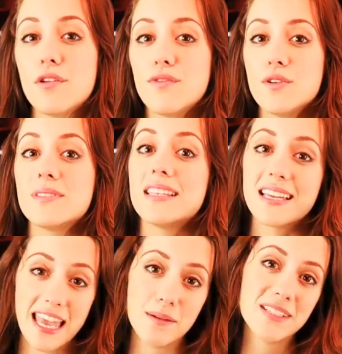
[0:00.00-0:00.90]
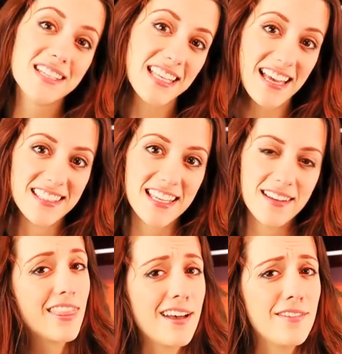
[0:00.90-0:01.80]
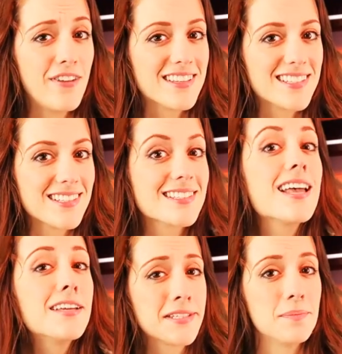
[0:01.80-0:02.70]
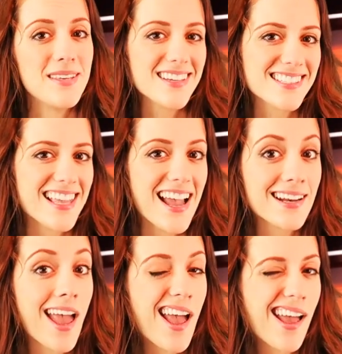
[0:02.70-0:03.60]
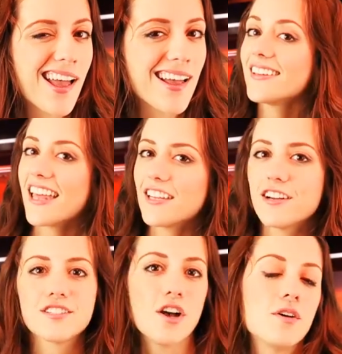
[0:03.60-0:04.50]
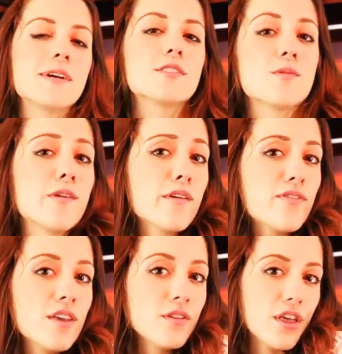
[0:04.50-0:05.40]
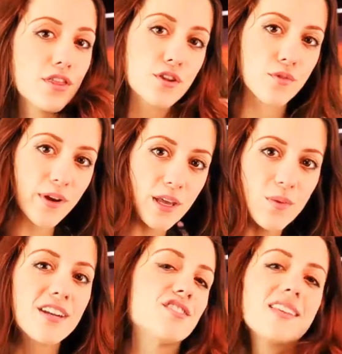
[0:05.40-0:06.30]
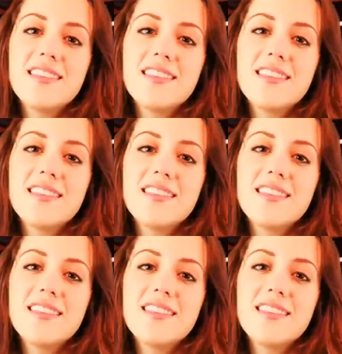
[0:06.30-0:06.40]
reviews the Gamdias headset, the Hephaestus, to be exact. And later, as always, we reveal the 3 winners